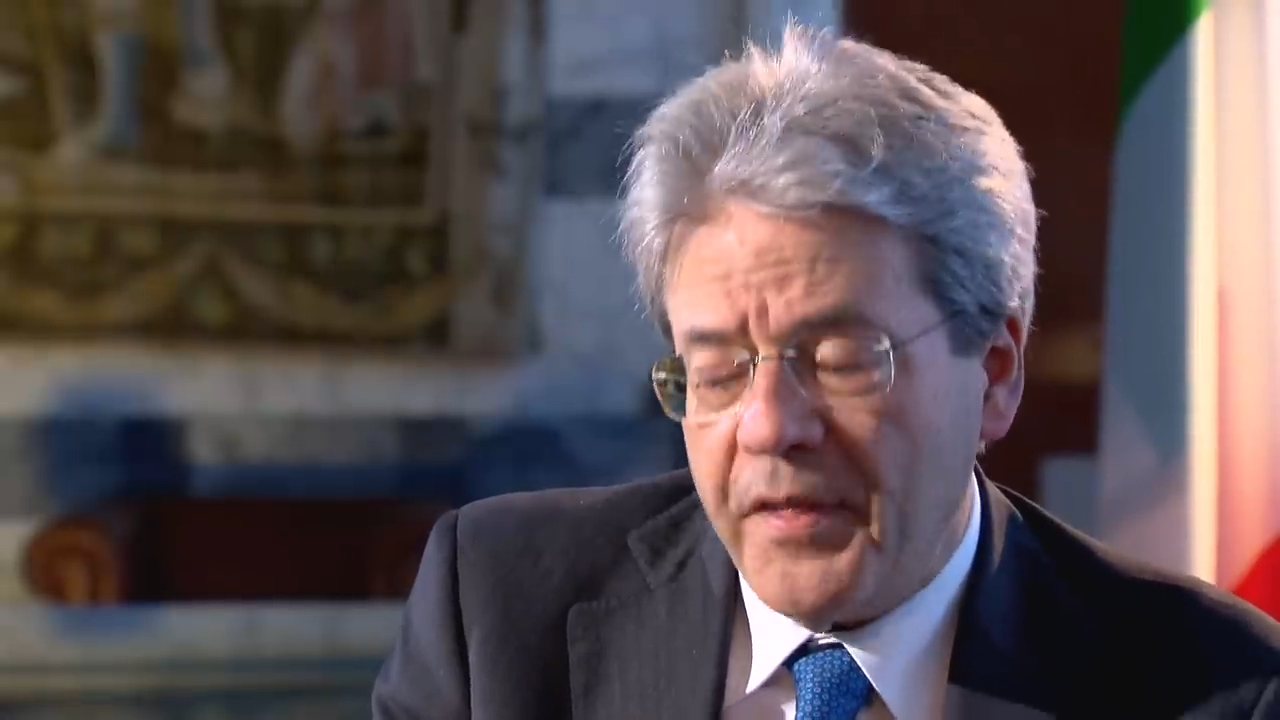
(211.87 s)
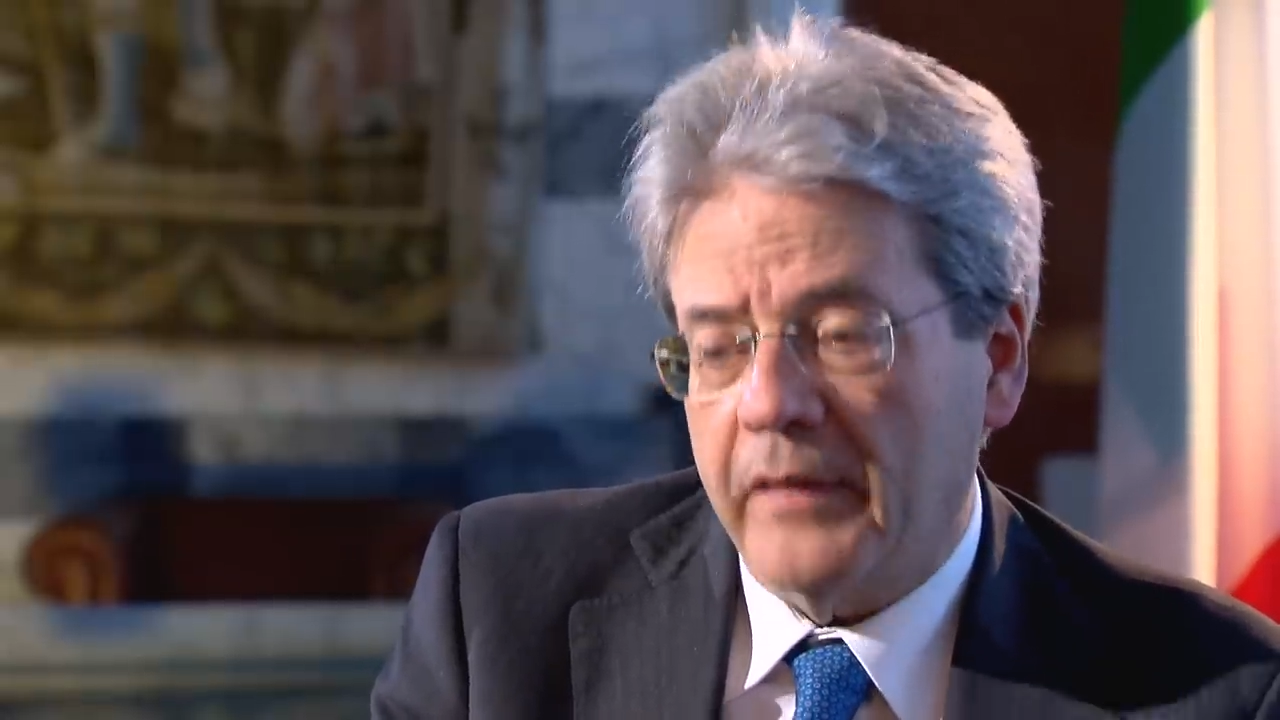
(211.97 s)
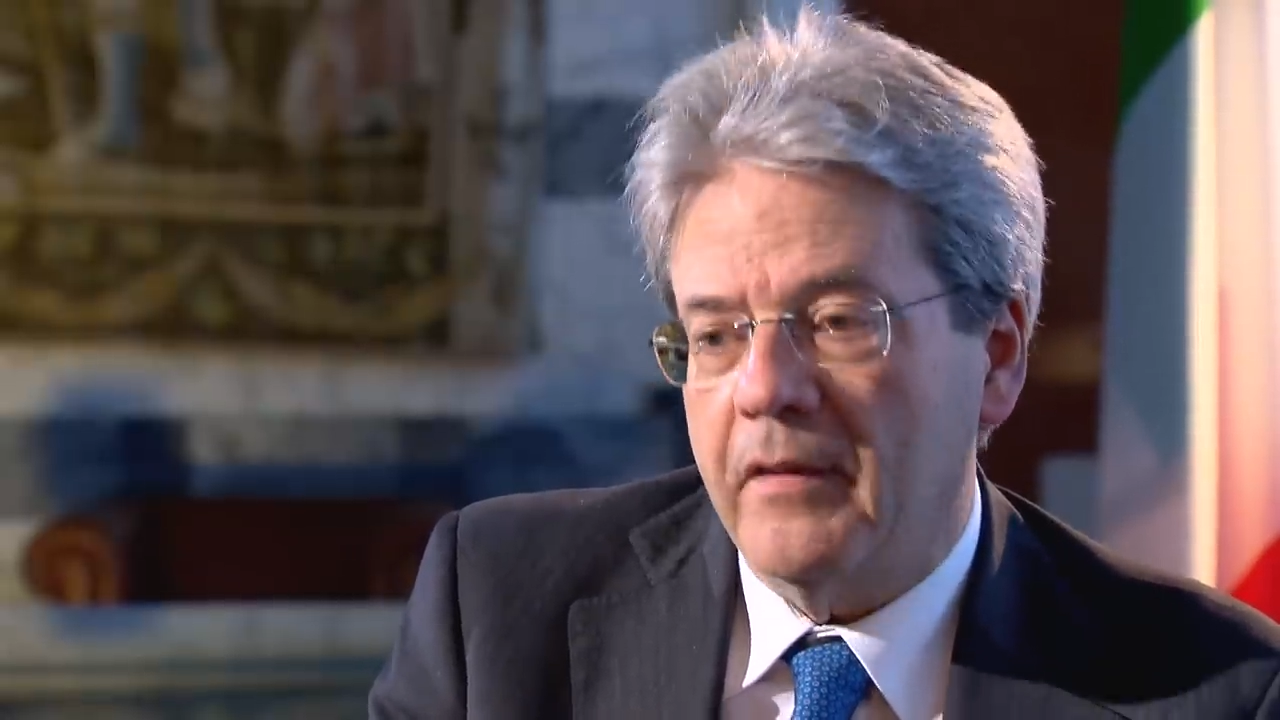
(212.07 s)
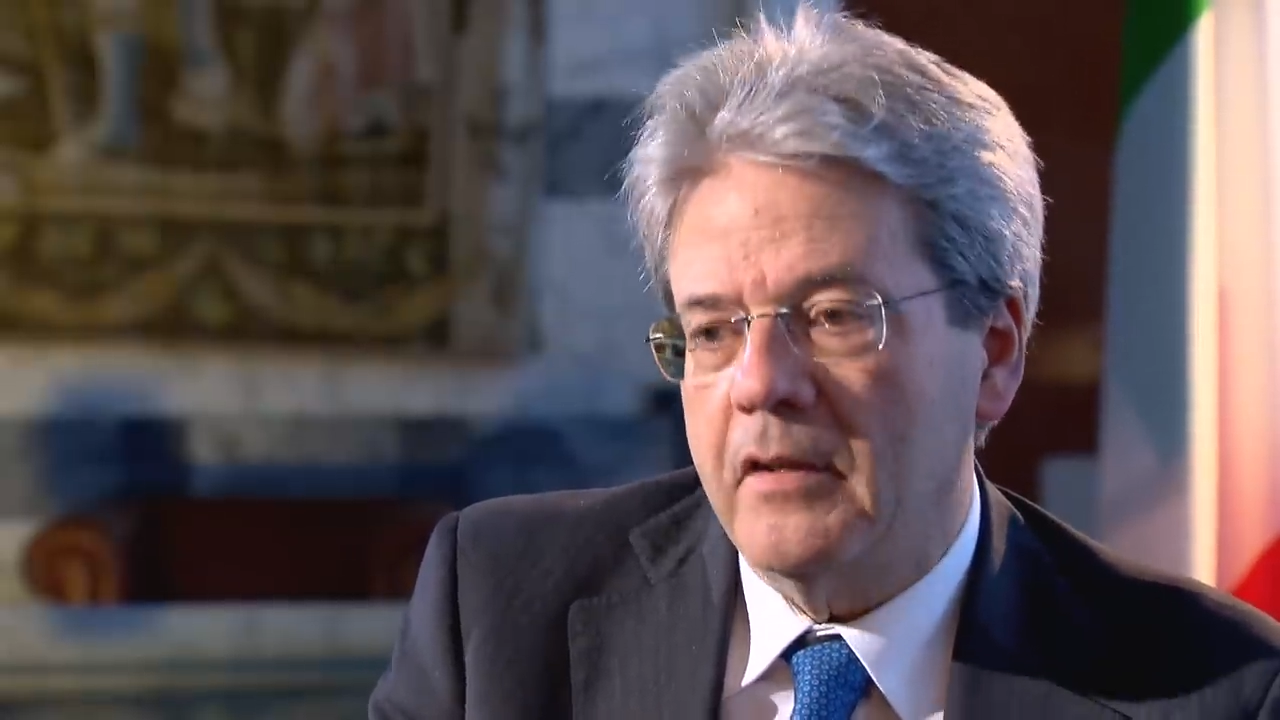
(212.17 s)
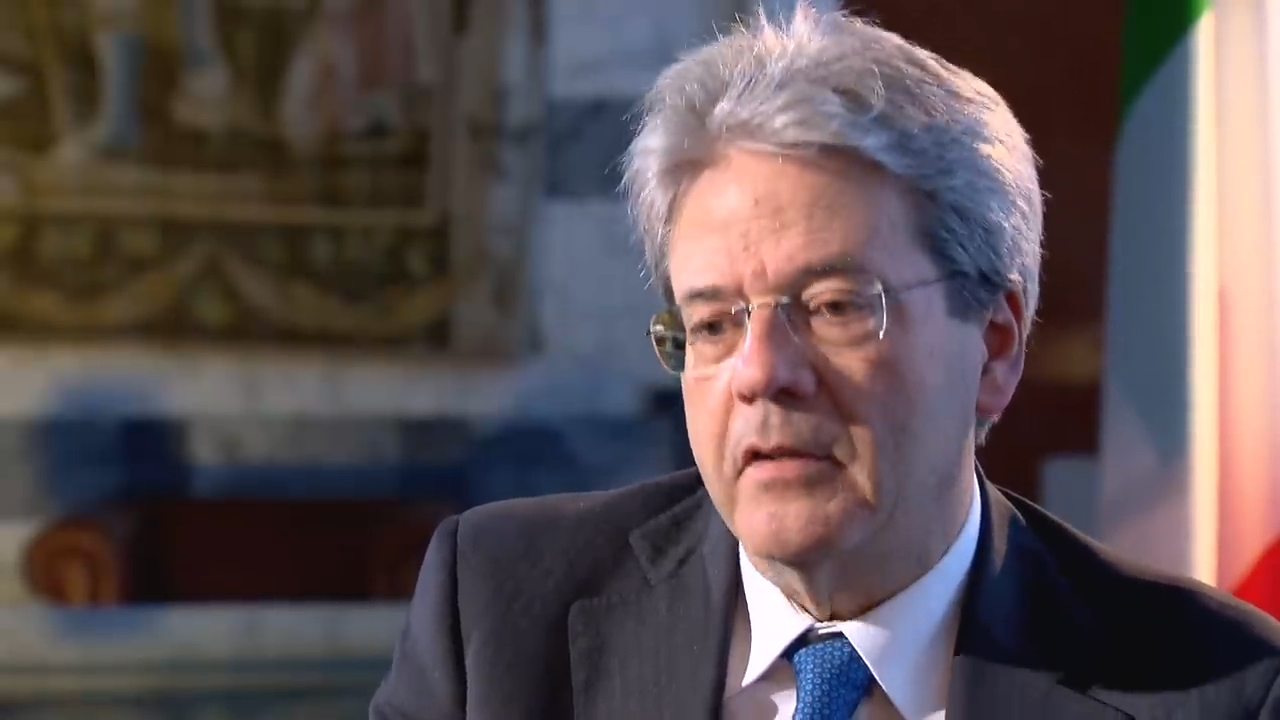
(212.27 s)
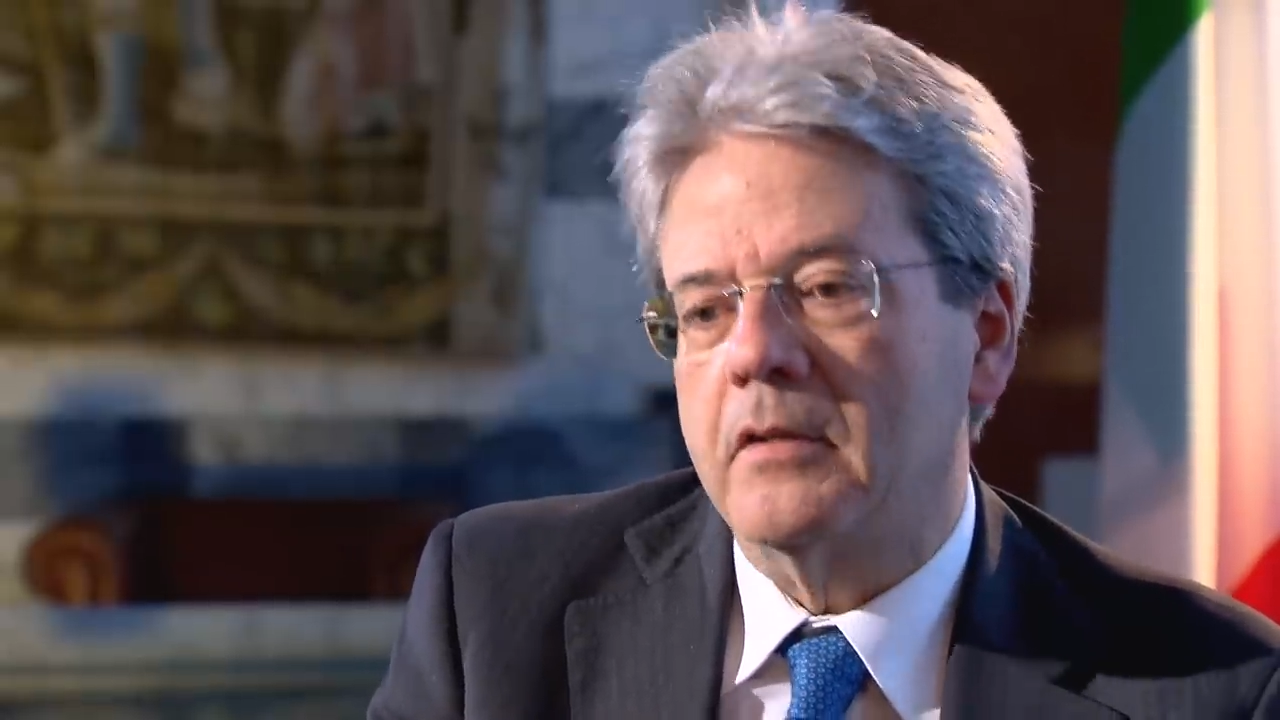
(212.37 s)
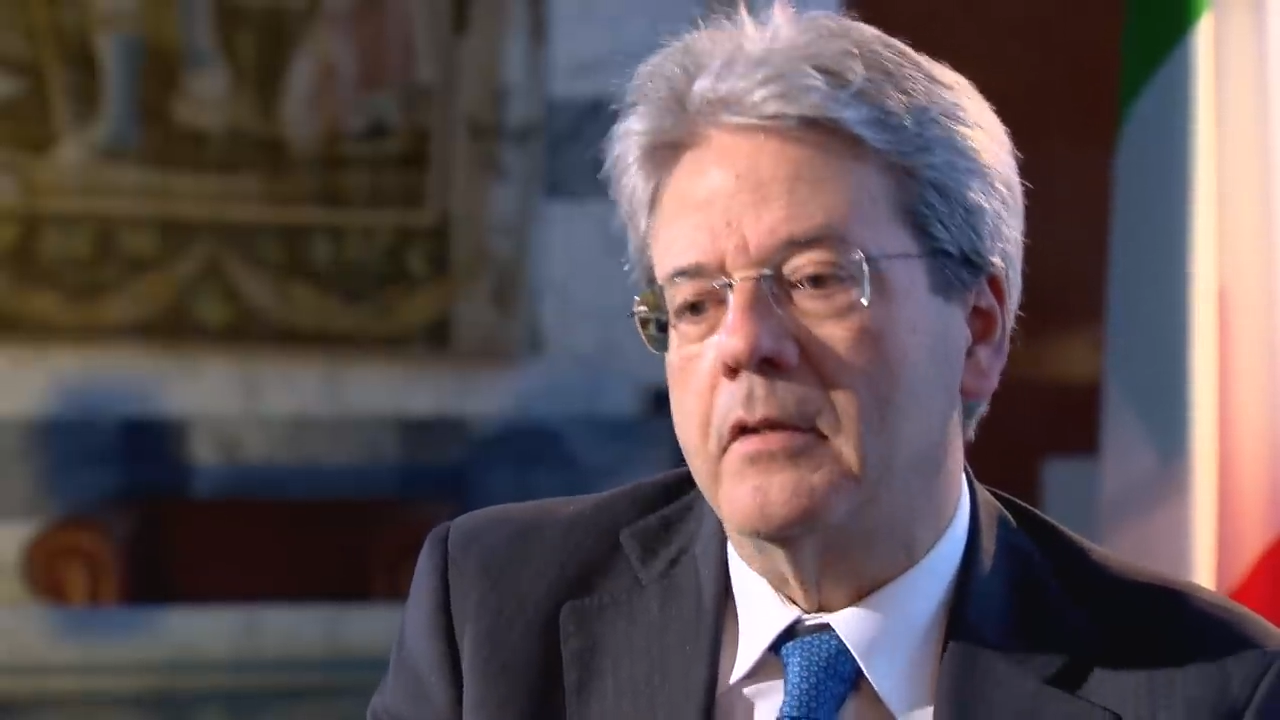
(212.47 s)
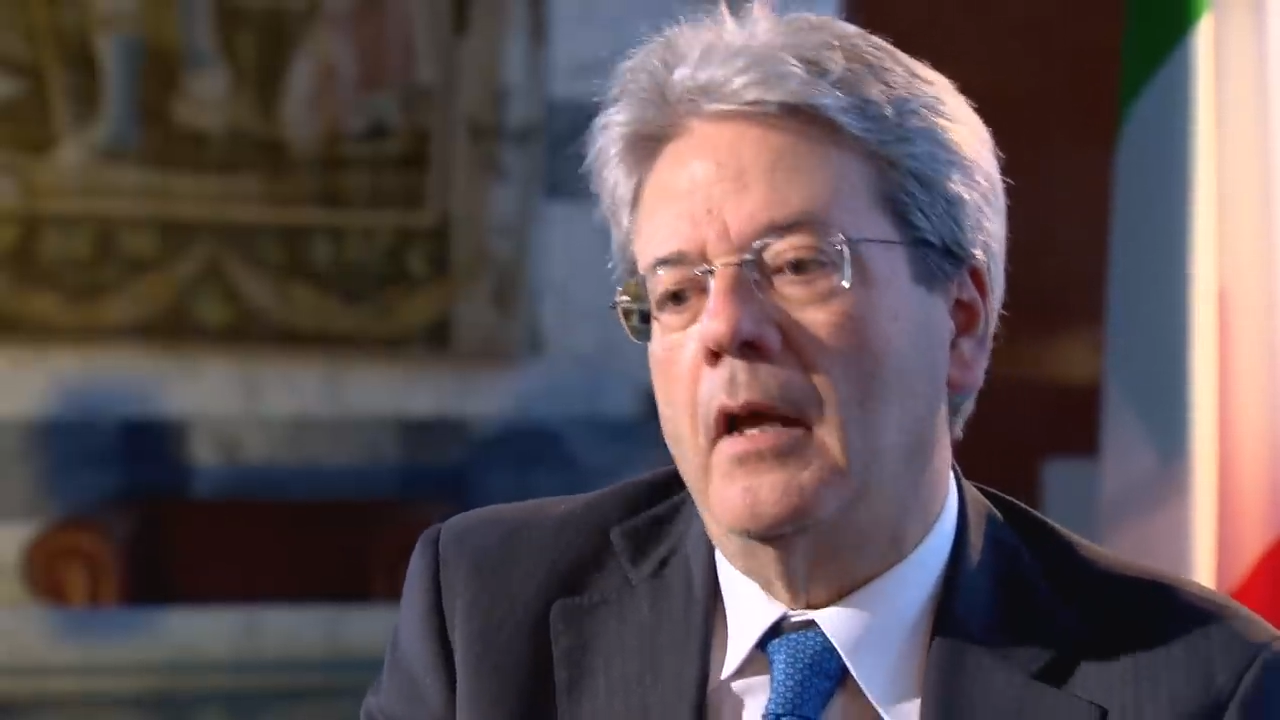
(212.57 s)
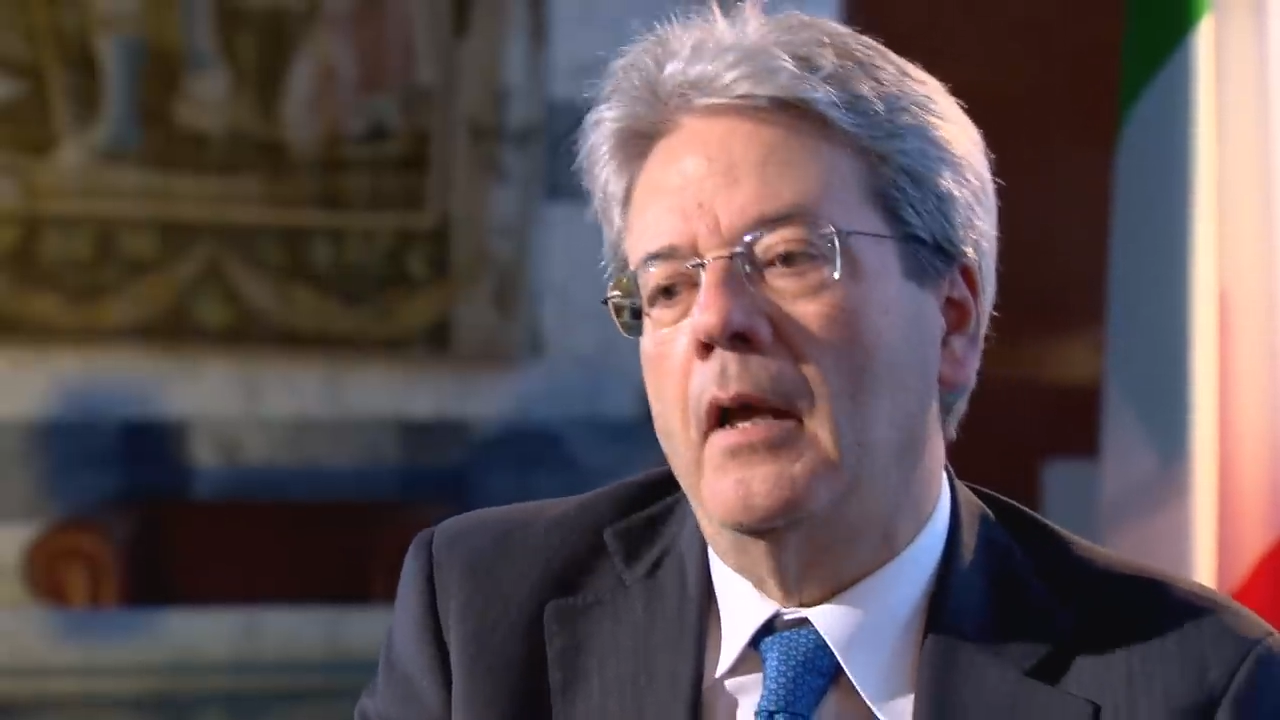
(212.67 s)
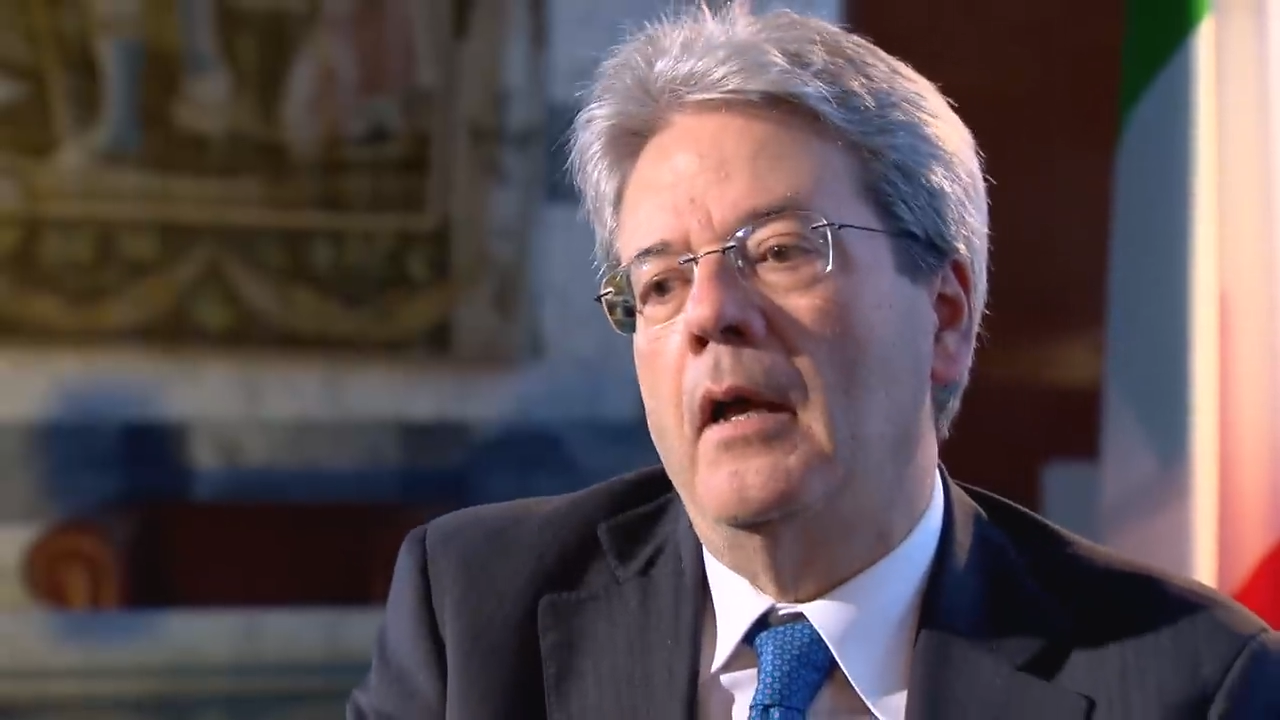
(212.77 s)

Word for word: that this